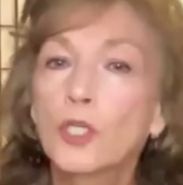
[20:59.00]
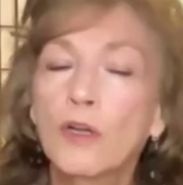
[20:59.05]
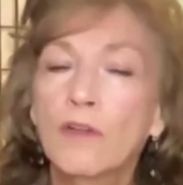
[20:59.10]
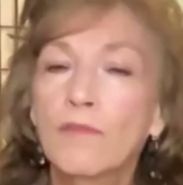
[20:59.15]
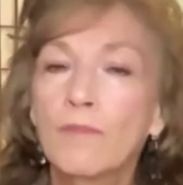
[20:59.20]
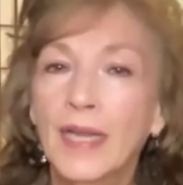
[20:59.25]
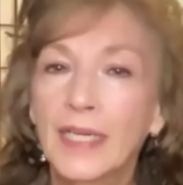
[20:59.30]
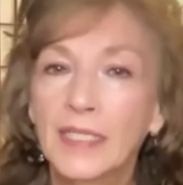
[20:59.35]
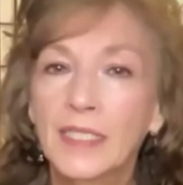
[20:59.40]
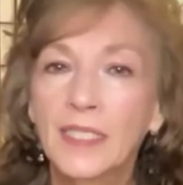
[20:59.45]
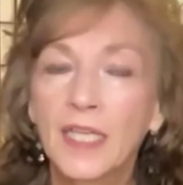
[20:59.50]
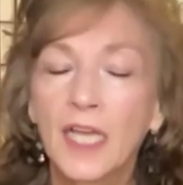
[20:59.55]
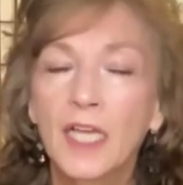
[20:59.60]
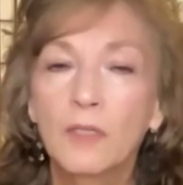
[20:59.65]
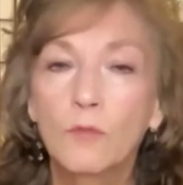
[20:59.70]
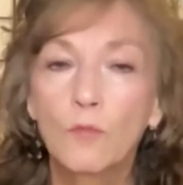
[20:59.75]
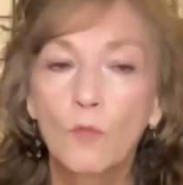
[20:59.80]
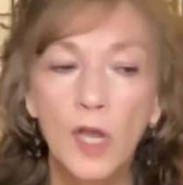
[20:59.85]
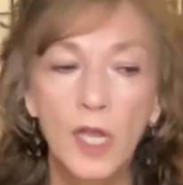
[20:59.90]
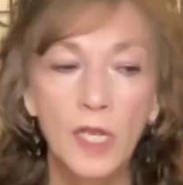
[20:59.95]
of my
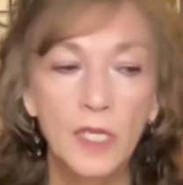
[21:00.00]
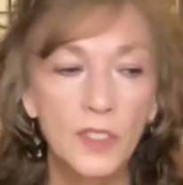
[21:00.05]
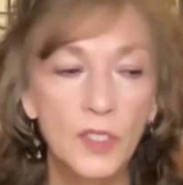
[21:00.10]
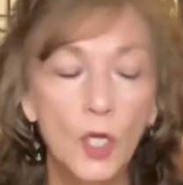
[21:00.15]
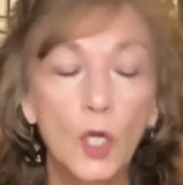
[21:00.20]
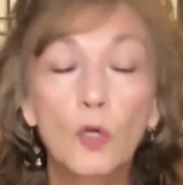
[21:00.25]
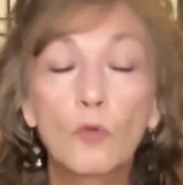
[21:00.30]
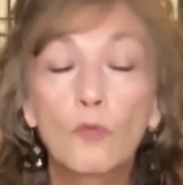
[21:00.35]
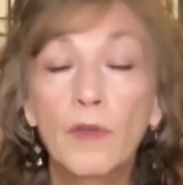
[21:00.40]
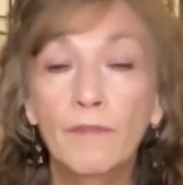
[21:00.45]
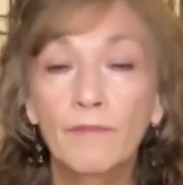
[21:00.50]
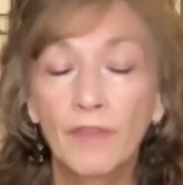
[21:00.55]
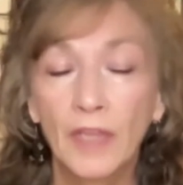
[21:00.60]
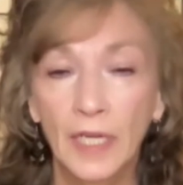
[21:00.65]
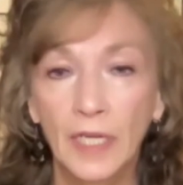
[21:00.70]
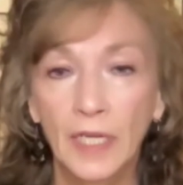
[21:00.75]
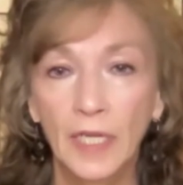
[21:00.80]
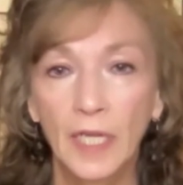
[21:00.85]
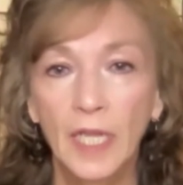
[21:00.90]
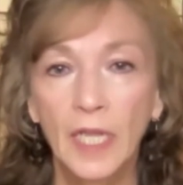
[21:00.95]
son was
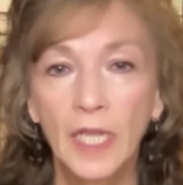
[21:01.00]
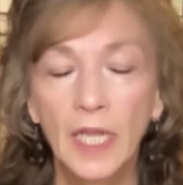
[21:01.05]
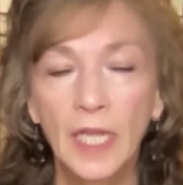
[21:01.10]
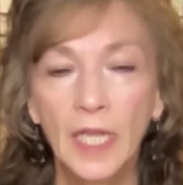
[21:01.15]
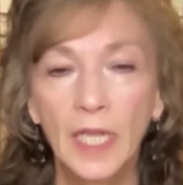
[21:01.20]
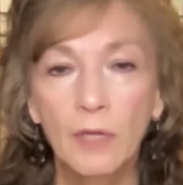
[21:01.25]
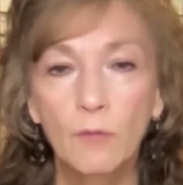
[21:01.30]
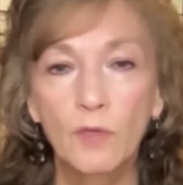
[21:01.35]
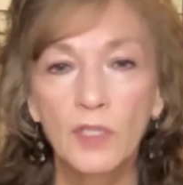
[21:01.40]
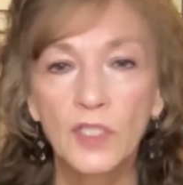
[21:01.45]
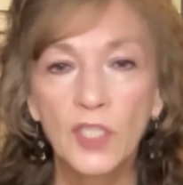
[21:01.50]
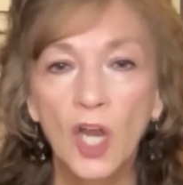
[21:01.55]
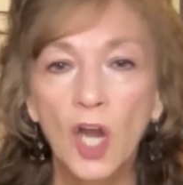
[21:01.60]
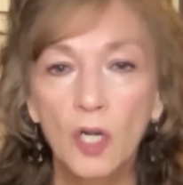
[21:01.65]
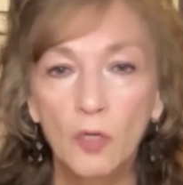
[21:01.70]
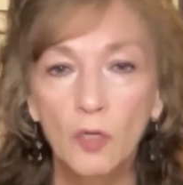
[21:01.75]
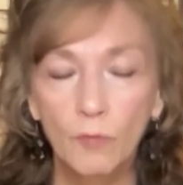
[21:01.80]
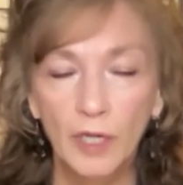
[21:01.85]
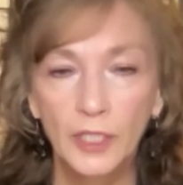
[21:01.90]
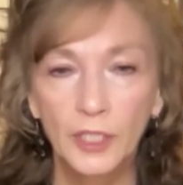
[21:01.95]
horrific. It was
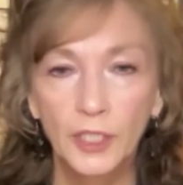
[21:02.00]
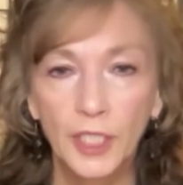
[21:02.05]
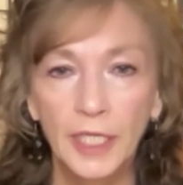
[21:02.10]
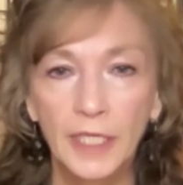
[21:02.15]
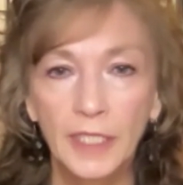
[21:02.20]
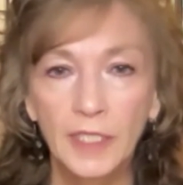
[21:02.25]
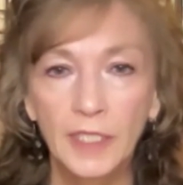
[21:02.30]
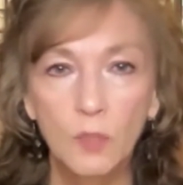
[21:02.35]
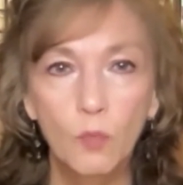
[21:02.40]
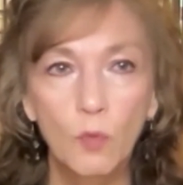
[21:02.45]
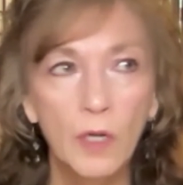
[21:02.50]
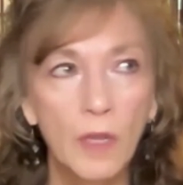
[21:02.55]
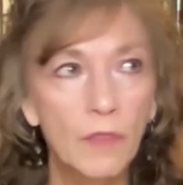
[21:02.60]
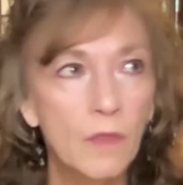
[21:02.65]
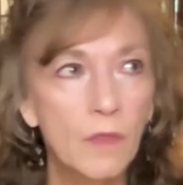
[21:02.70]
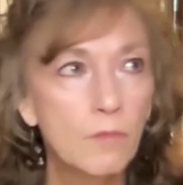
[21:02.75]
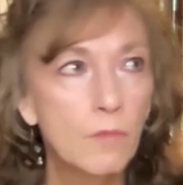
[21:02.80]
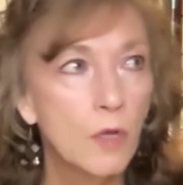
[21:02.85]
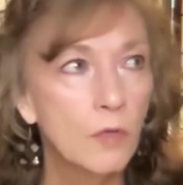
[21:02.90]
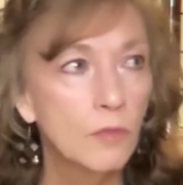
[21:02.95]
heart-wrenching. It's one of
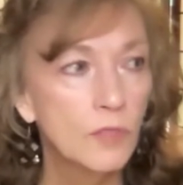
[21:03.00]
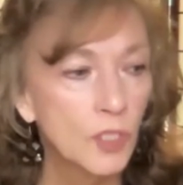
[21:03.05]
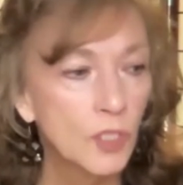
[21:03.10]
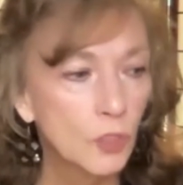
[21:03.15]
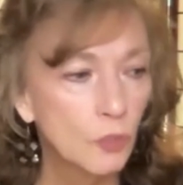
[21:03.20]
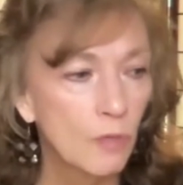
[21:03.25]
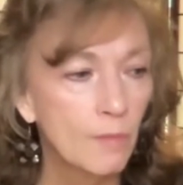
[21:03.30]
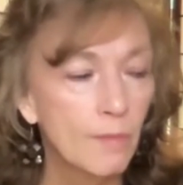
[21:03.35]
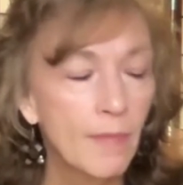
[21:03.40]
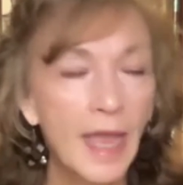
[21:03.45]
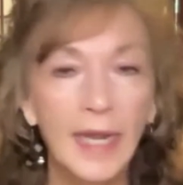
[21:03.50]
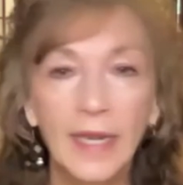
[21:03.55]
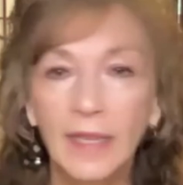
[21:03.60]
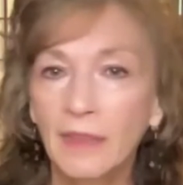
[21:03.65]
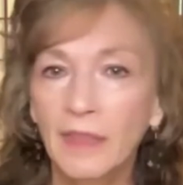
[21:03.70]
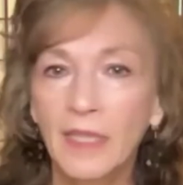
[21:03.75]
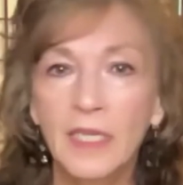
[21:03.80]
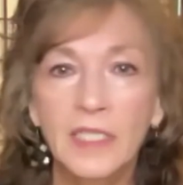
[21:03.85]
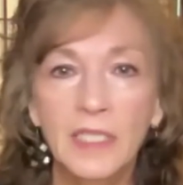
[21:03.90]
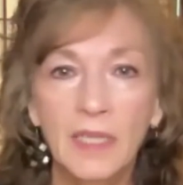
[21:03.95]
the most traumatic things